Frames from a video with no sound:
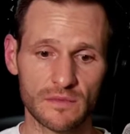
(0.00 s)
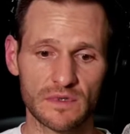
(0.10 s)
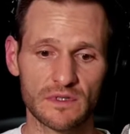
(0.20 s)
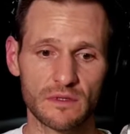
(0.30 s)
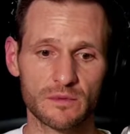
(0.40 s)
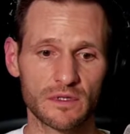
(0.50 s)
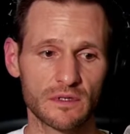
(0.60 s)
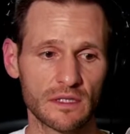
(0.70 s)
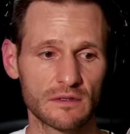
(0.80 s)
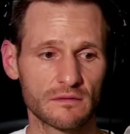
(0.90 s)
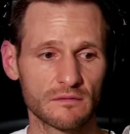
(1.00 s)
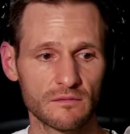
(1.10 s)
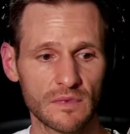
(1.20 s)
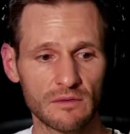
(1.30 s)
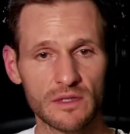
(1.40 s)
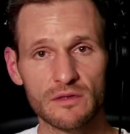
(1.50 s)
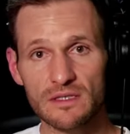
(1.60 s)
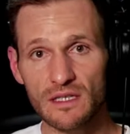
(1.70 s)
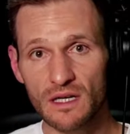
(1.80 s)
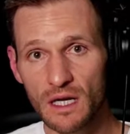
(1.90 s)
description and at
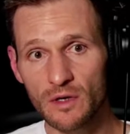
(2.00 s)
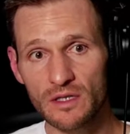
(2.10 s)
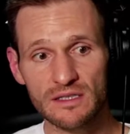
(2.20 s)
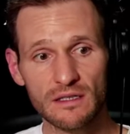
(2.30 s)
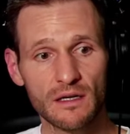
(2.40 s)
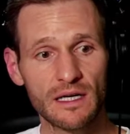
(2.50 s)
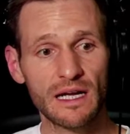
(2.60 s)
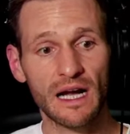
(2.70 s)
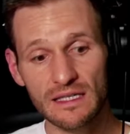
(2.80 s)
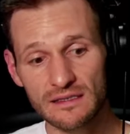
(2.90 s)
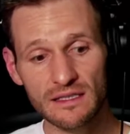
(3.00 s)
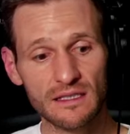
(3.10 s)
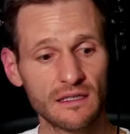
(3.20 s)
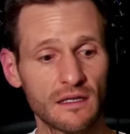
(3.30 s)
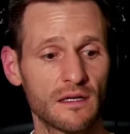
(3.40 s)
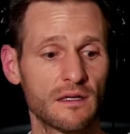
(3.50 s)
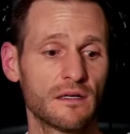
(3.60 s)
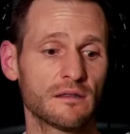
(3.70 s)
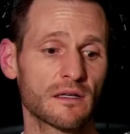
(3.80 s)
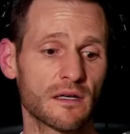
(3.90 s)
retraice.com,
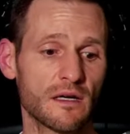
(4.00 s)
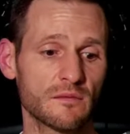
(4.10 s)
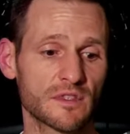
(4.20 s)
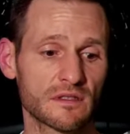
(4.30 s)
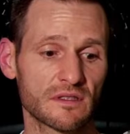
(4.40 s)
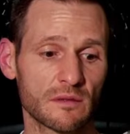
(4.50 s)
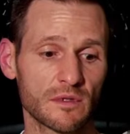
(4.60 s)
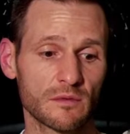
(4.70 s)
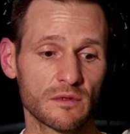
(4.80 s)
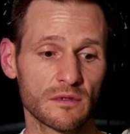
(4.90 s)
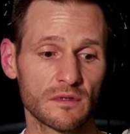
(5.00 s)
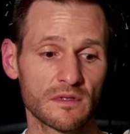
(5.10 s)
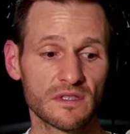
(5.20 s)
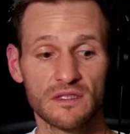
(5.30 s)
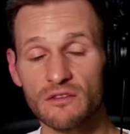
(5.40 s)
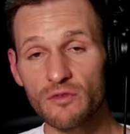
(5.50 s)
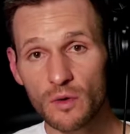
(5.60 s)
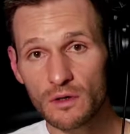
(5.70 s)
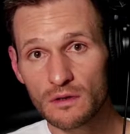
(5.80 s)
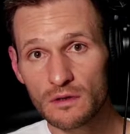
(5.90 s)
retraice.com. This is segment number
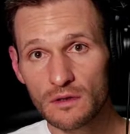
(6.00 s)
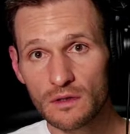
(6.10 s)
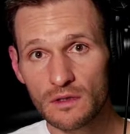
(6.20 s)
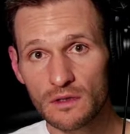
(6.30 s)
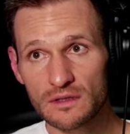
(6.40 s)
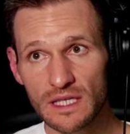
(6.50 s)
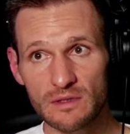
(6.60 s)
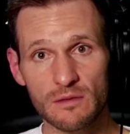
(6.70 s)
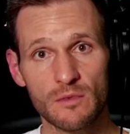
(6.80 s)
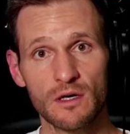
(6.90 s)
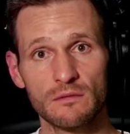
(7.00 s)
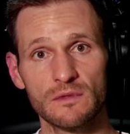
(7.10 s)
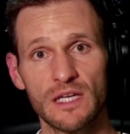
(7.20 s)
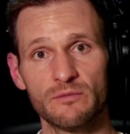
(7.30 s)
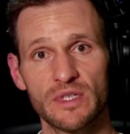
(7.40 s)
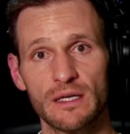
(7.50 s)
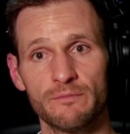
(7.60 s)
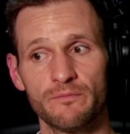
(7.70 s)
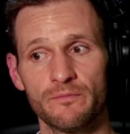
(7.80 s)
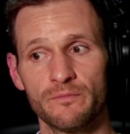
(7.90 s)
64. Same time tomorrow, 11
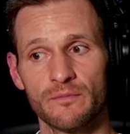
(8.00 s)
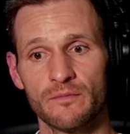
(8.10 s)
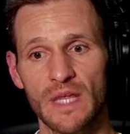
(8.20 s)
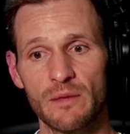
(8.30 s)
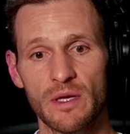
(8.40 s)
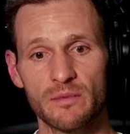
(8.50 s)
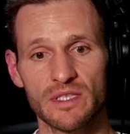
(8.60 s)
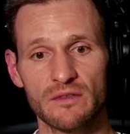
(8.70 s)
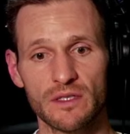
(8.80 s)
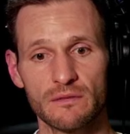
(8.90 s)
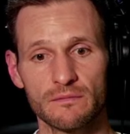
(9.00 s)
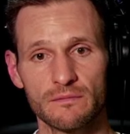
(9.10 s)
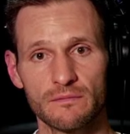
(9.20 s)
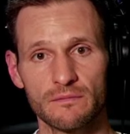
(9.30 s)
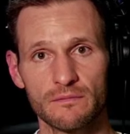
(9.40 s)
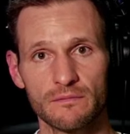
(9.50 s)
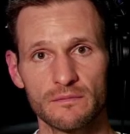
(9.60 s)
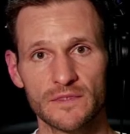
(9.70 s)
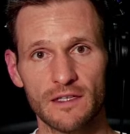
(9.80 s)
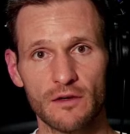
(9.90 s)
p.m., 8 p.m. Pacific.
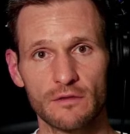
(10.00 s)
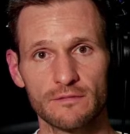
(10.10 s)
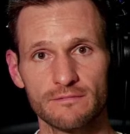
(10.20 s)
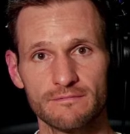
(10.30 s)
Signing off.